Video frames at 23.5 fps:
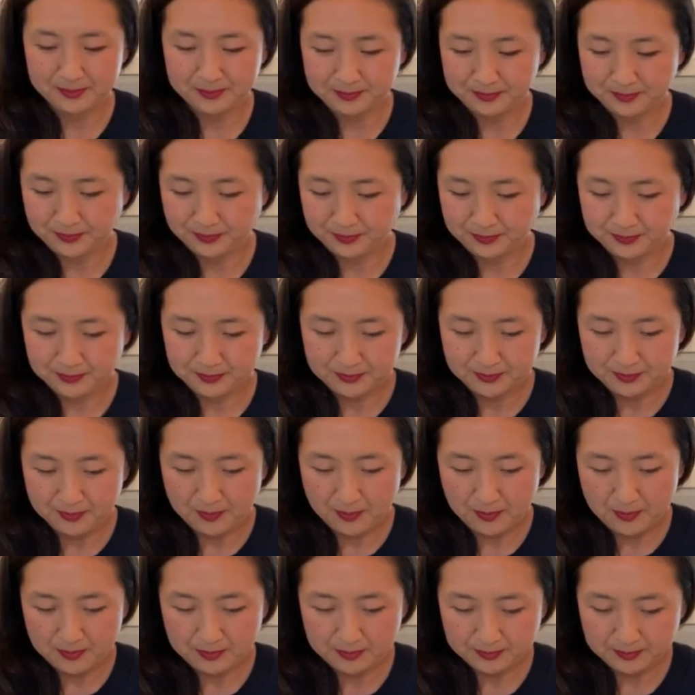
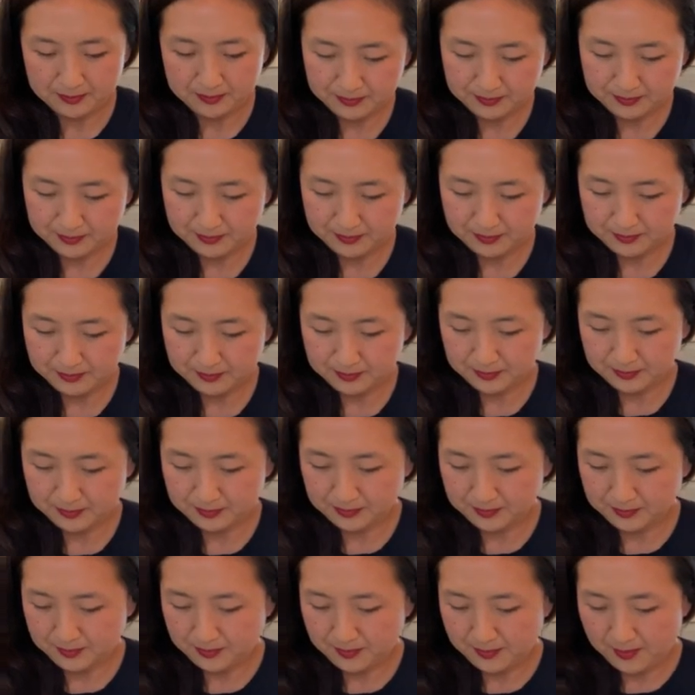
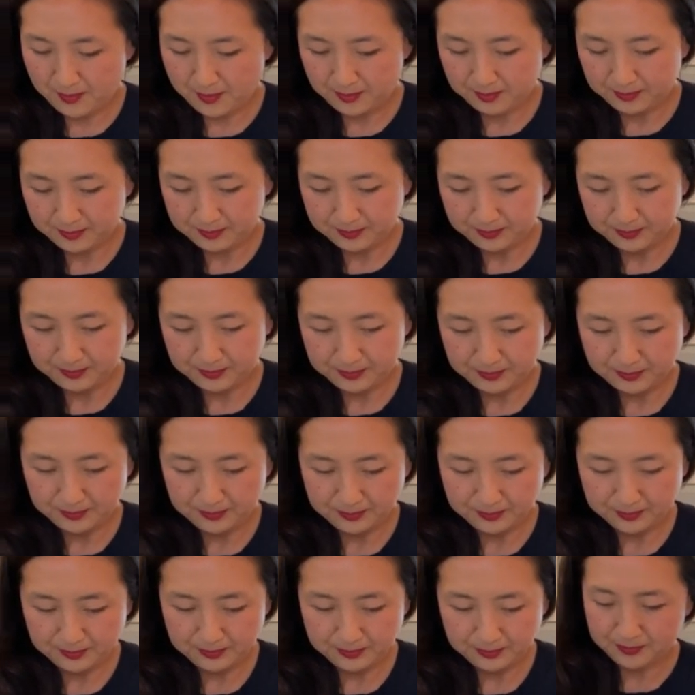
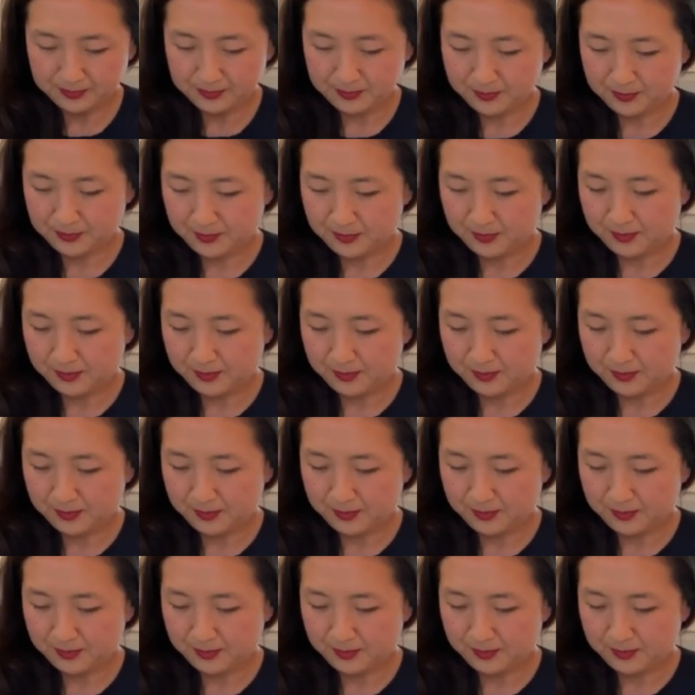[no speech]